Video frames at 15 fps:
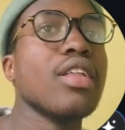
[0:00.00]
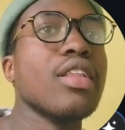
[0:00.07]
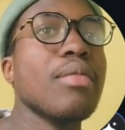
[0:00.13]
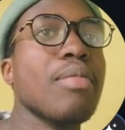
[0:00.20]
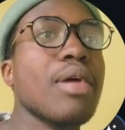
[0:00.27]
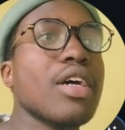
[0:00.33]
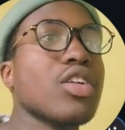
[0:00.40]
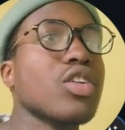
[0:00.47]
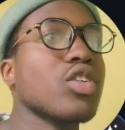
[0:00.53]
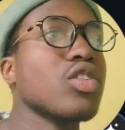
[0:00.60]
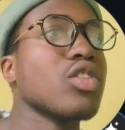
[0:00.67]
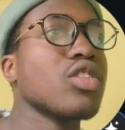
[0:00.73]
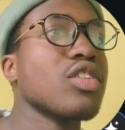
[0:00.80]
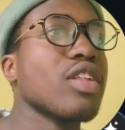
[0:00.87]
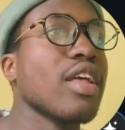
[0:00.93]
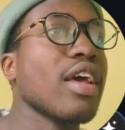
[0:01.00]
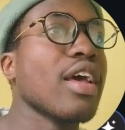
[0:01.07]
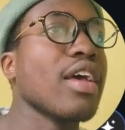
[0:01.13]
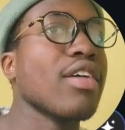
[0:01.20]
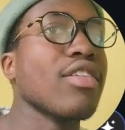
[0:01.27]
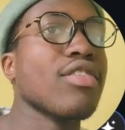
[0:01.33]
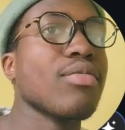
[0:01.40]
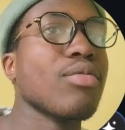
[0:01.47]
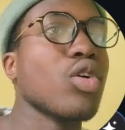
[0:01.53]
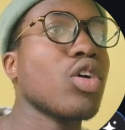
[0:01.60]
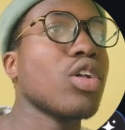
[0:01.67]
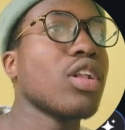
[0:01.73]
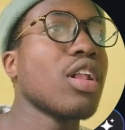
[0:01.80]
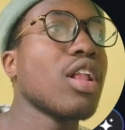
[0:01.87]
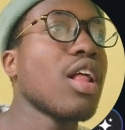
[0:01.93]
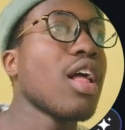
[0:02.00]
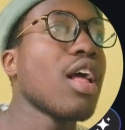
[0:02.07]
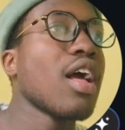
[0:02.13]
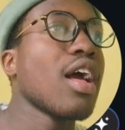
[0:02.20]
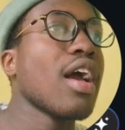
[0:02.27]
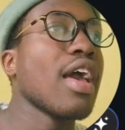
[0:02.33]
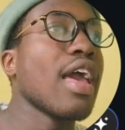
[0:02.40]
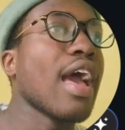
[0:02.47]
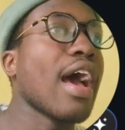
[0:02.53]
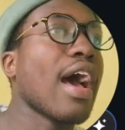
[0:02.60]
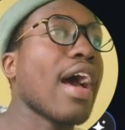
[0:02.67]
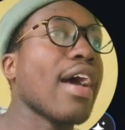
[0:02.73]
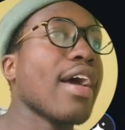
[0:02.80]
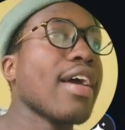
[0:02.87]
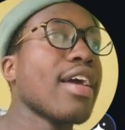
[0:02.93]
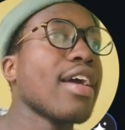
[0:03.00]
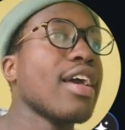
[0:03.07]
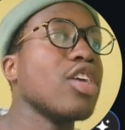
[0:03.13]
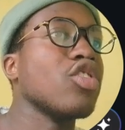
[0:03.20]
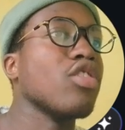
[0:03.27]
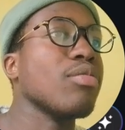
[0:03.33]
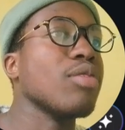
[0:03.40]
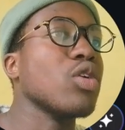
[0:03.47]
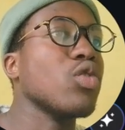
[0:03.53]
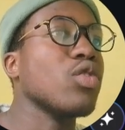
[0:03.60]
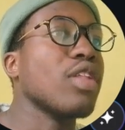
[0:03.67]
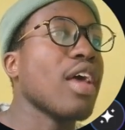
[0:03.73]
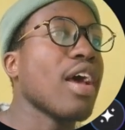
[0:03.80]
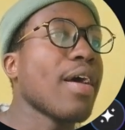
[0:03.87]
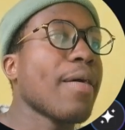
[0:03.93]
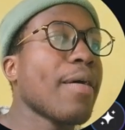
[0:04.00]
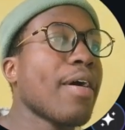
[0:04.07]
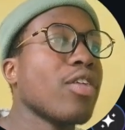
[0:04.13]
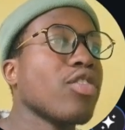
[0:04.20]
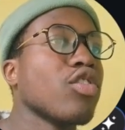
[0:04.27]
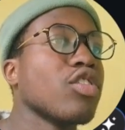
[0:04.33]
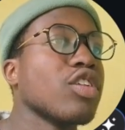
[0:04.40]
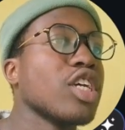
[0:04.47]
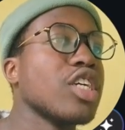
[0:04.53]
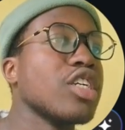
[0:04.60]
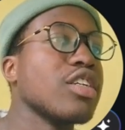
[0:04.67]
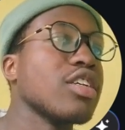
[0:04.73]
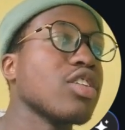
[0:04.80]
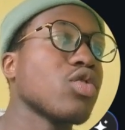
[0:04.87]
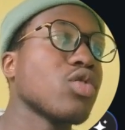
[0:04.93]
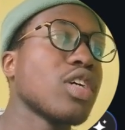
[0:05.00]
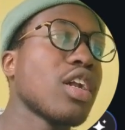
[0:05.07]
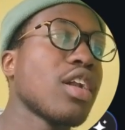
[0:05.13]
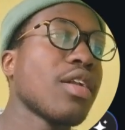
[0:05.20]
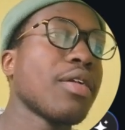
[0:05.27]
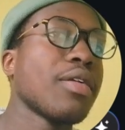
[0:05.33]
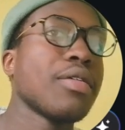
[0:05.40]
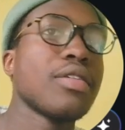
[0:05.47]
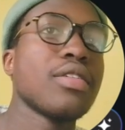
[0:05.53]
the button, the small. Yeah, it will be good there. Also change this one.